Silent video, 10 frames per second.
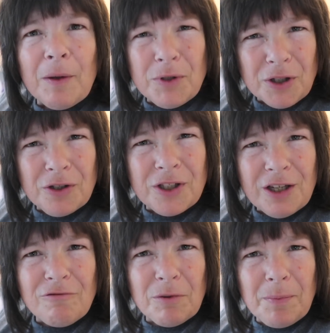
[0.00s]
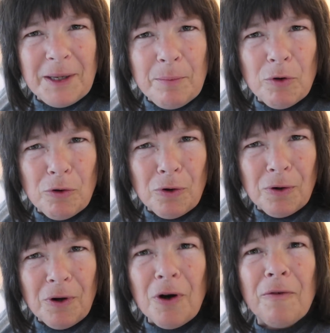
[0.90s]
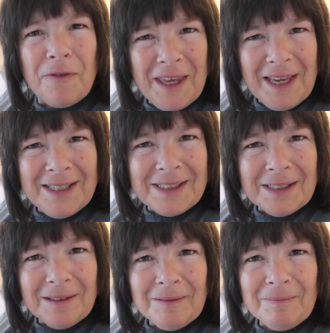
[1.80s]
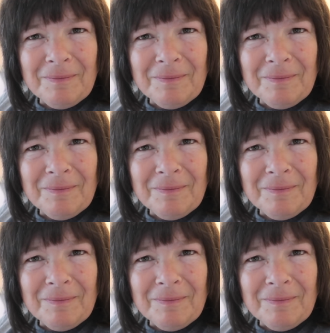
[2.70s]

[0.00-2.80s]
There was considerably more of this.